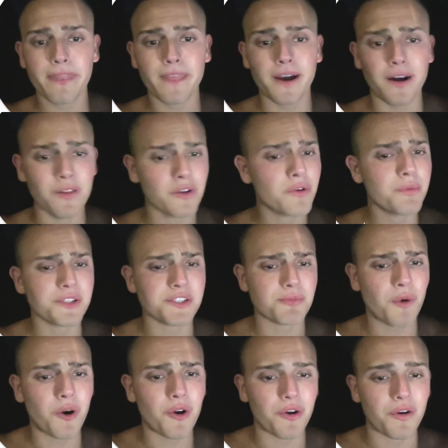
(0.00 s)
little bit
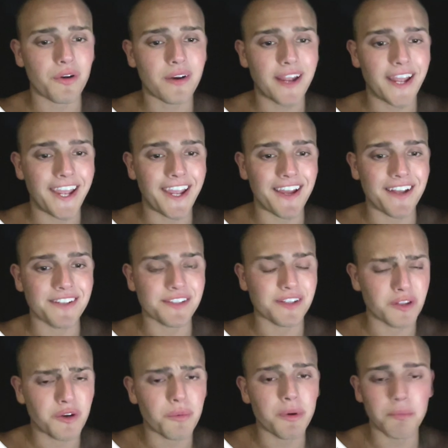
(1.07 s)
smarter and a
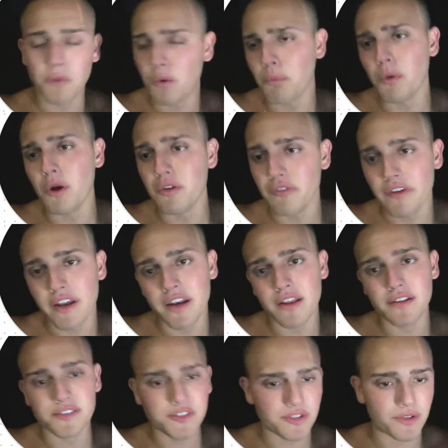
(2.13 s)
little bit more
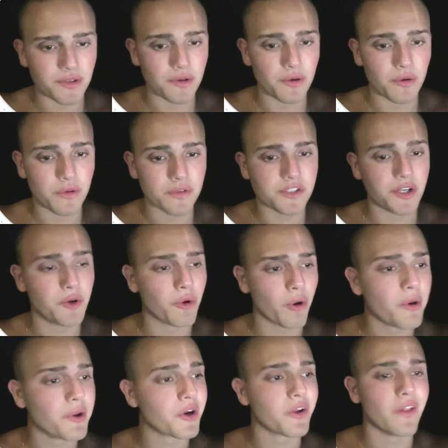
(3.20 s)
motivated to grow
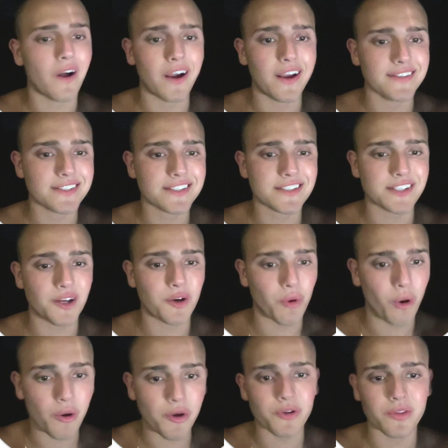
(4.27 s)
your clients, to
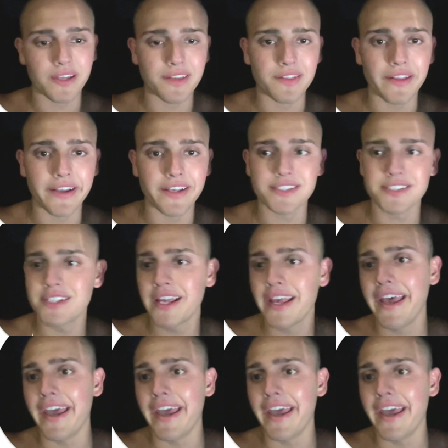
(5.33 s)
grow your lead lists,